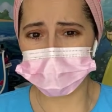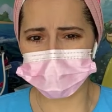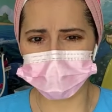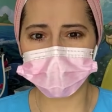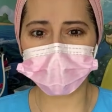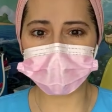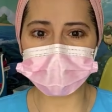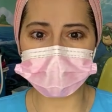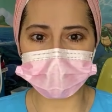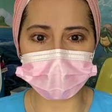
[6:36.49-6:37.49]
My daughter
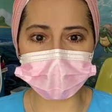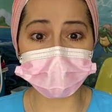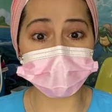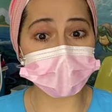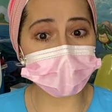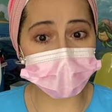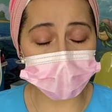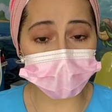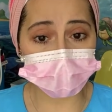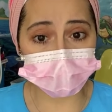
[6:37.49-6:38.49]
is 3 and she's very
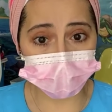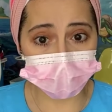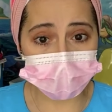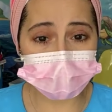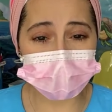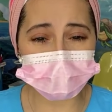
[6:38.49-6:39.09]
picky about toothpaste,